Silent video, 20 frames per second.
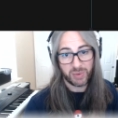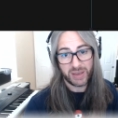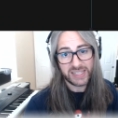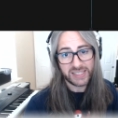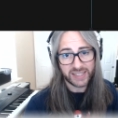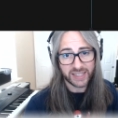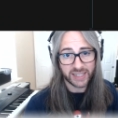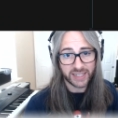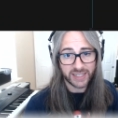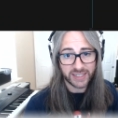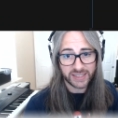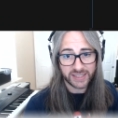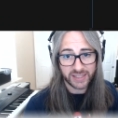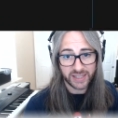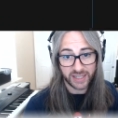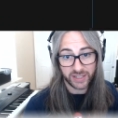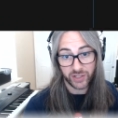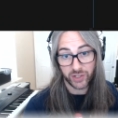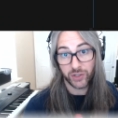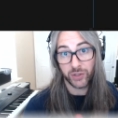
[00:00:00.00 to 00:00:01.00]
the best thing is
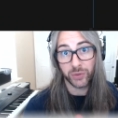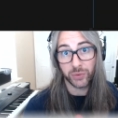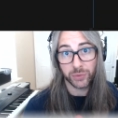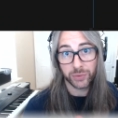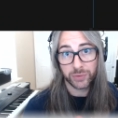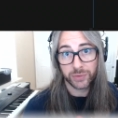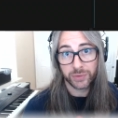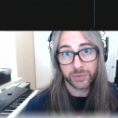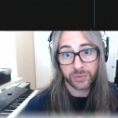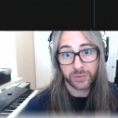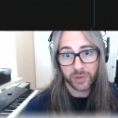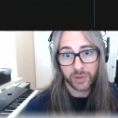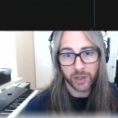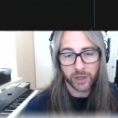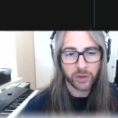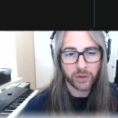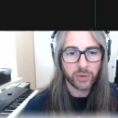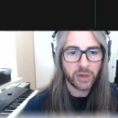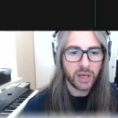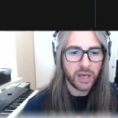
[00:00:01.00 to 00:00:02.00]
they do,
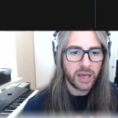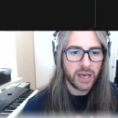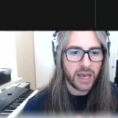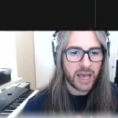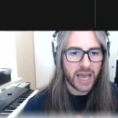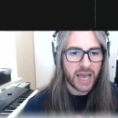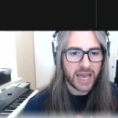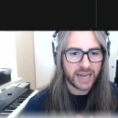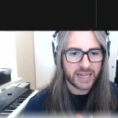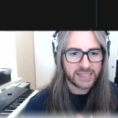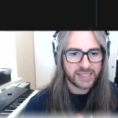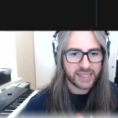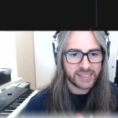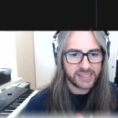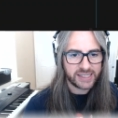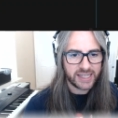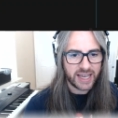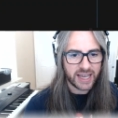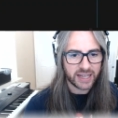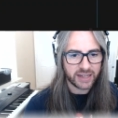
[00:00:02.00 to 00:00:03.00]
And as I
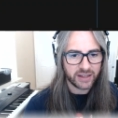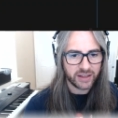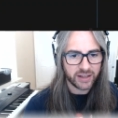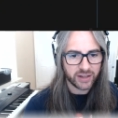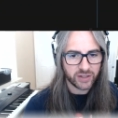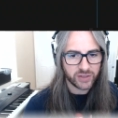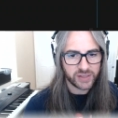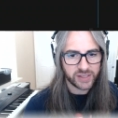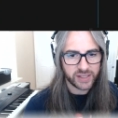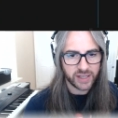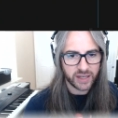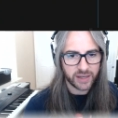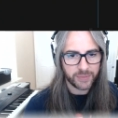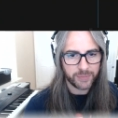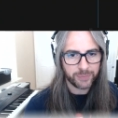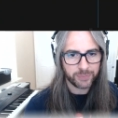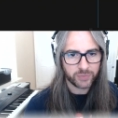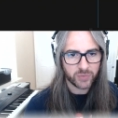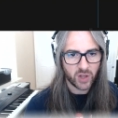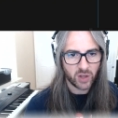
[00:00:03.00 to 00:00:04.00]
said, there's
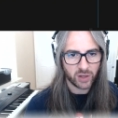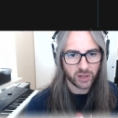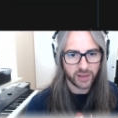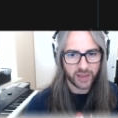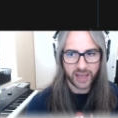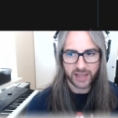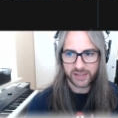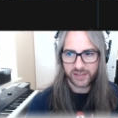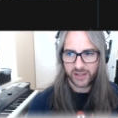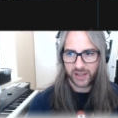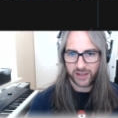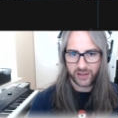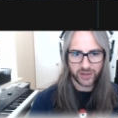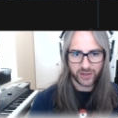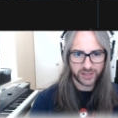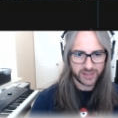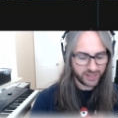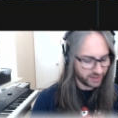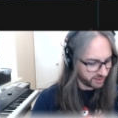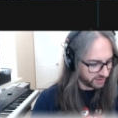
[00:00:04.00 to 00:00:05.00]
oh, look at that. So yeah, you
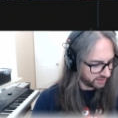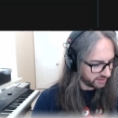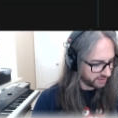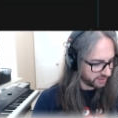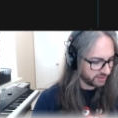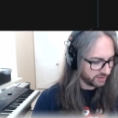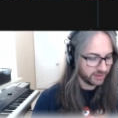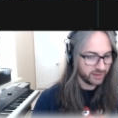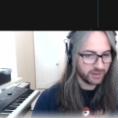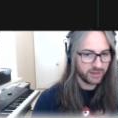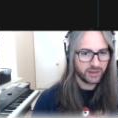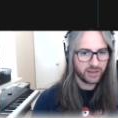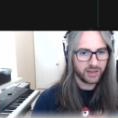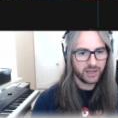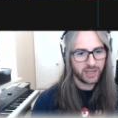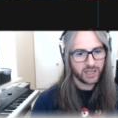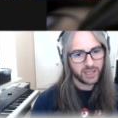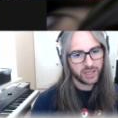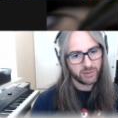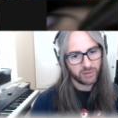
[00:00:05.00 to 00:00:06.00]
can see the
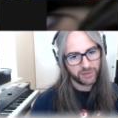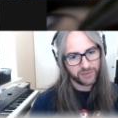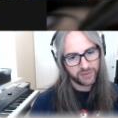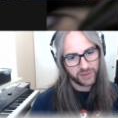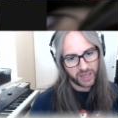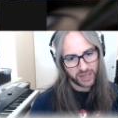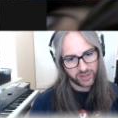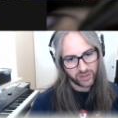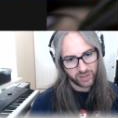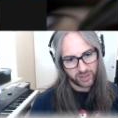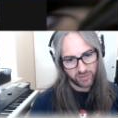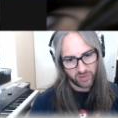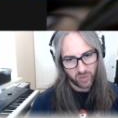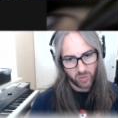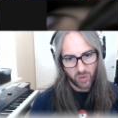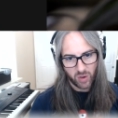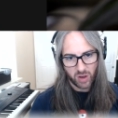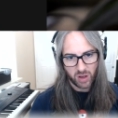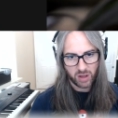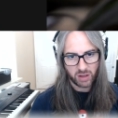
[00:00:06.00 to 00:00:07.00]
reflection of the
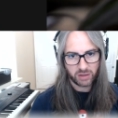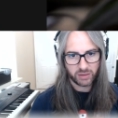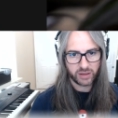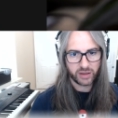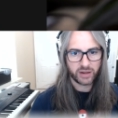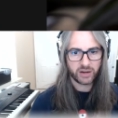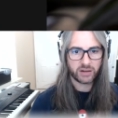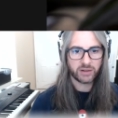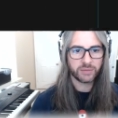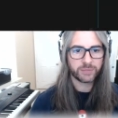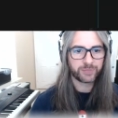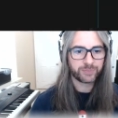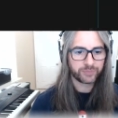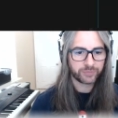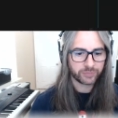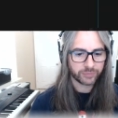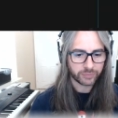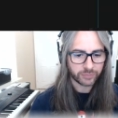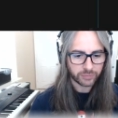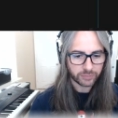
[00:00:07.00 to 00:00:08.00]
wall there.
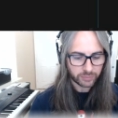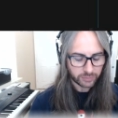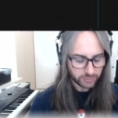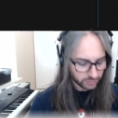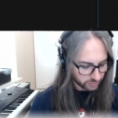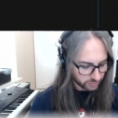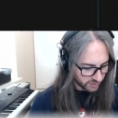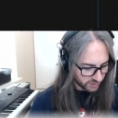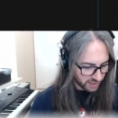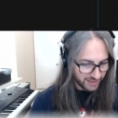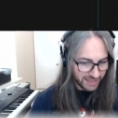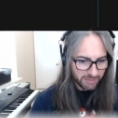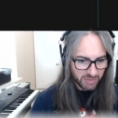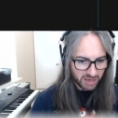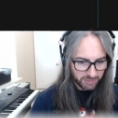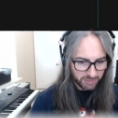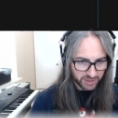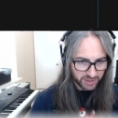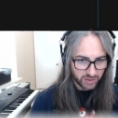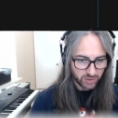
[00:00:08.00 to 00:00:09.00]
That
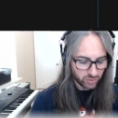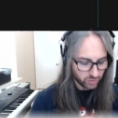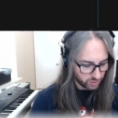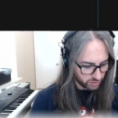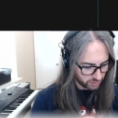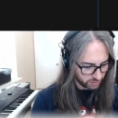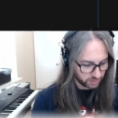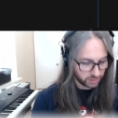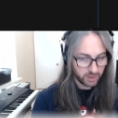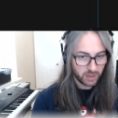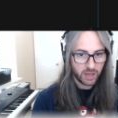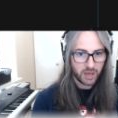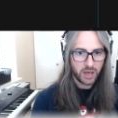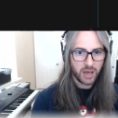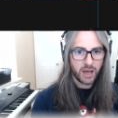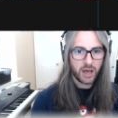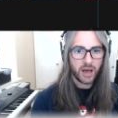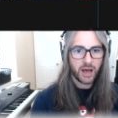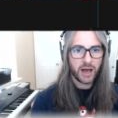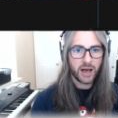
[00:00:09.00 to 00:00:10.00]
might be cool.
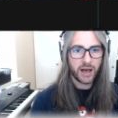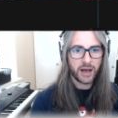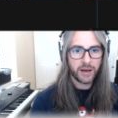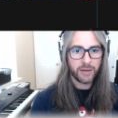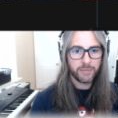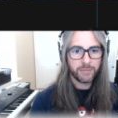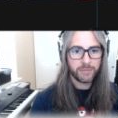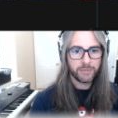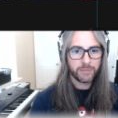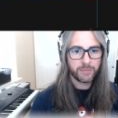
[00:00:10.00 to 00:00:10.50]
I